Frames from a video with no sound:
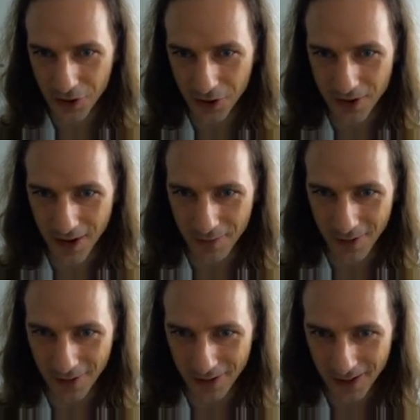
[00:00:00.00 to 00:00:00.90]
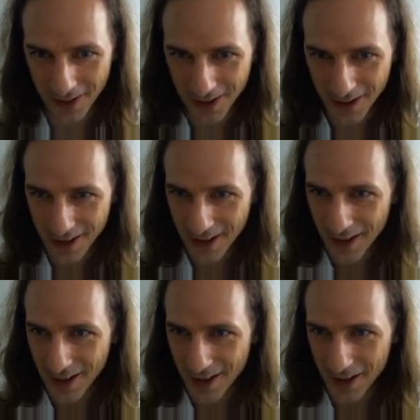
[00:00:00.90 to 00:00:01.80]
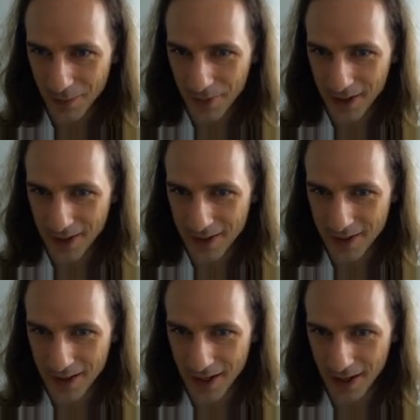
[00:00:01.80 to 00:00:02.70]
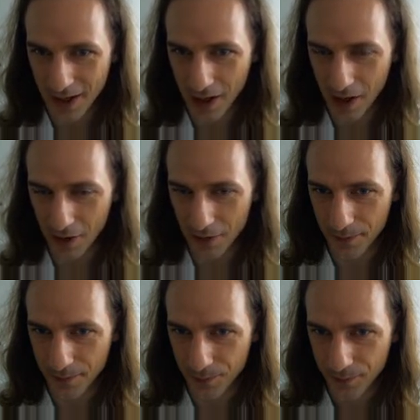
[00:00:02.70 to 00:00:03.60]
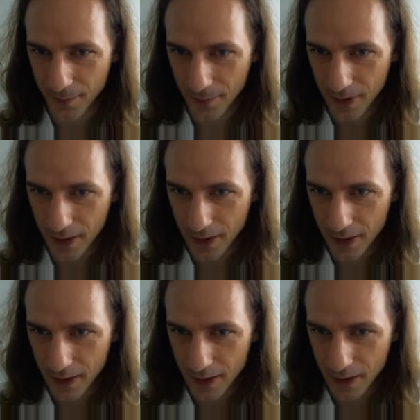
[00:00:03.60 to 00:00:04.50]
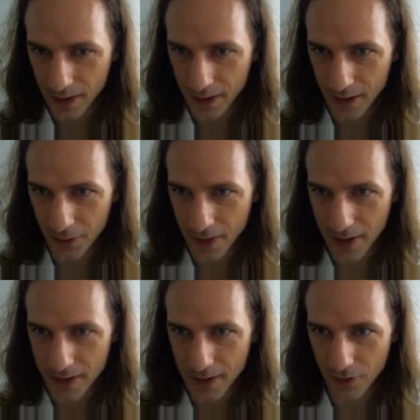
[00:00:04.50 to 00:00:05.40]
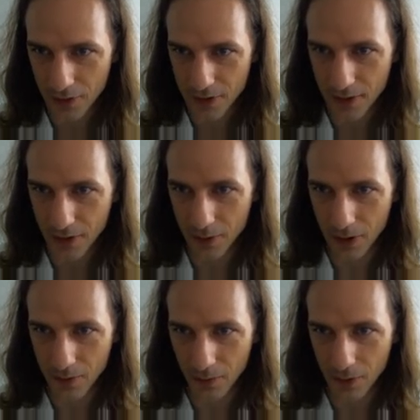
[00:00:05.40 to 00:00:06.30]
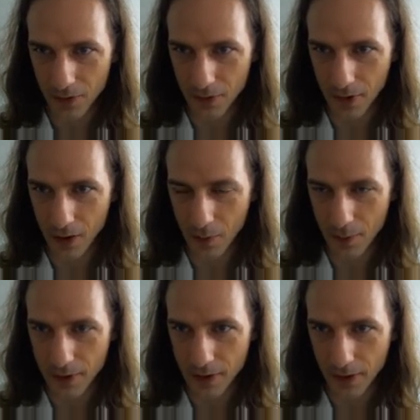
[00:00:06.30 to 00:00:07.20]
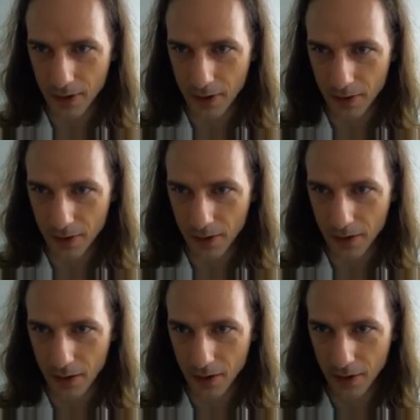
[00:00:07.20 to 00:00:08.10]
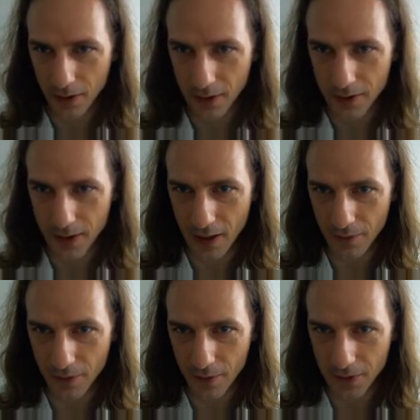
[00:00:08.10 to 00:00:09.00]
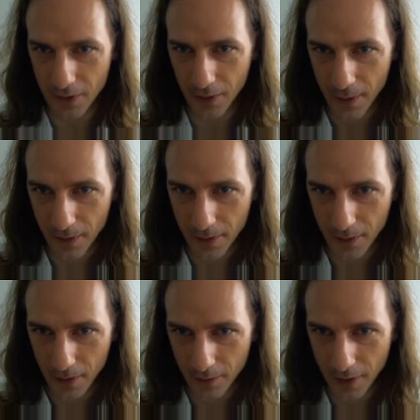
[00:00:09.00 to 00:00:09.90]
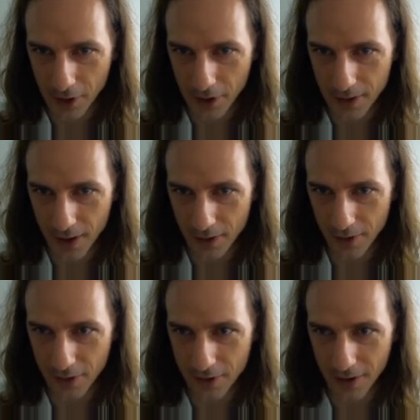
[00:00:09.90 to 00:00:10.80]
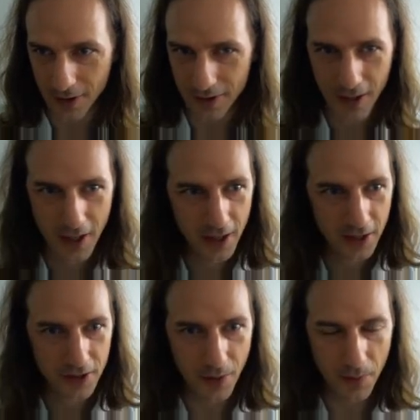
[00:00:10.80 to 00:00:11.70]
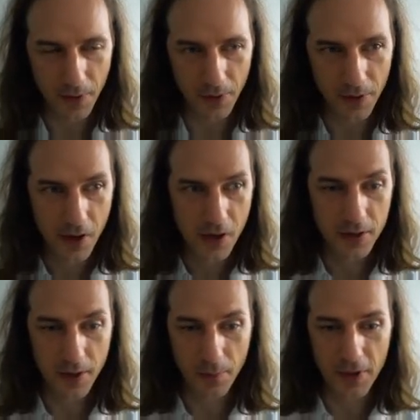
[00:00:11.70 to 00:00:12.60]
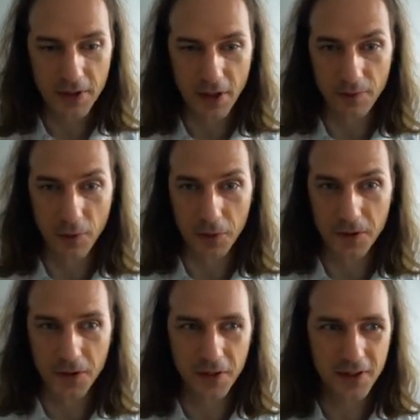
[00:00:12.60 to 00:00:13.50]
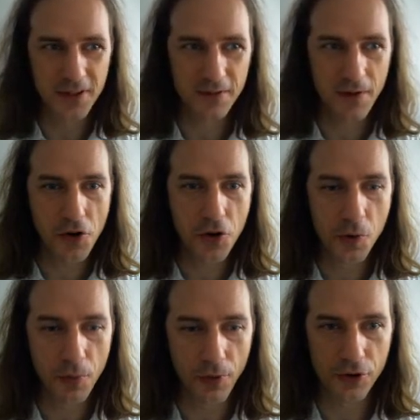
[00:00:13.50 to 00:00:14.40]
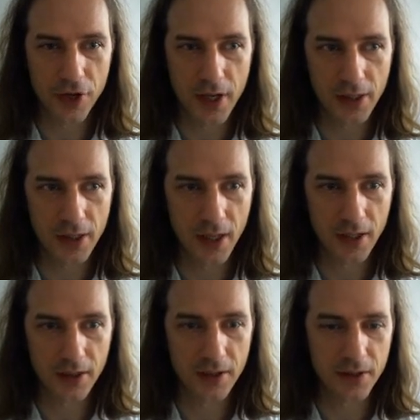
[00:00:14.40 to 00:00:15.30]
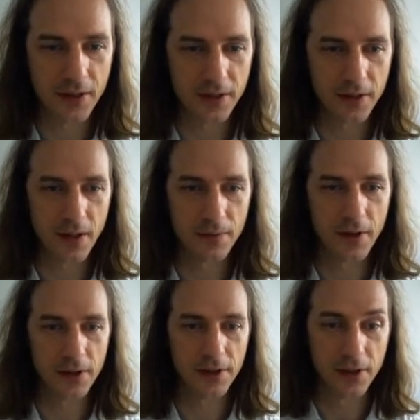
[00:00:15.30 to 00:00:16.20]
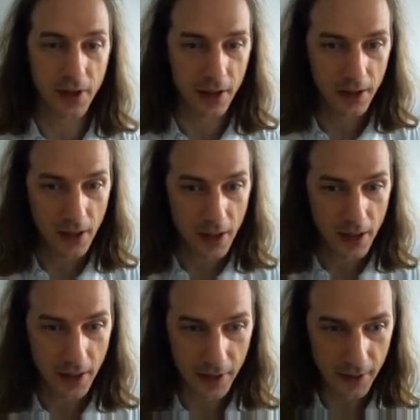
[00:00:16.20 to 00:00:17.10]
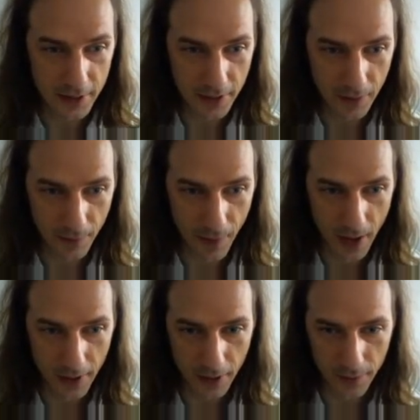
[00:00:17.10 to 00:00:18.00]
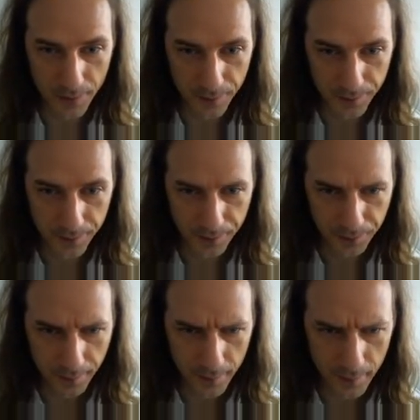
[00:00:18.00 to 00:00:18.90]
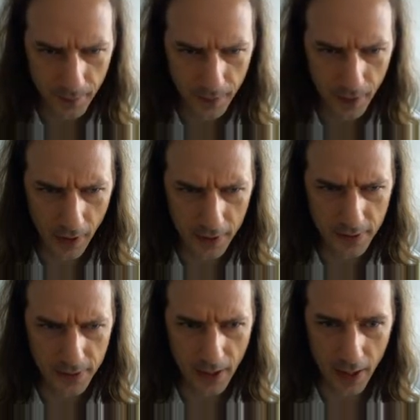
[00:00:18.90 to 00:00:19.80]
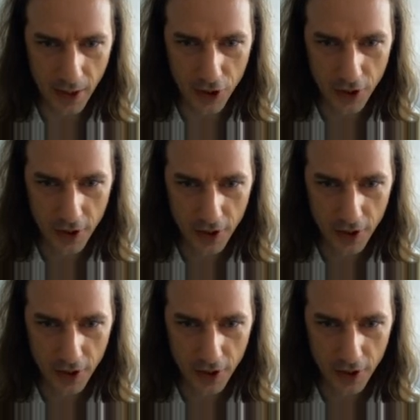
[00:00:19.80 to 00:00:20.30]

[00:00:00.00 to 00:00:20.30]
should definitely uh, be seeing here. Uh, that's interesting. What fonts are we missing? The clock itself also, notification center also has something, some missing fonts. So this is a very new project and this is definitely not it's a final uh, stage,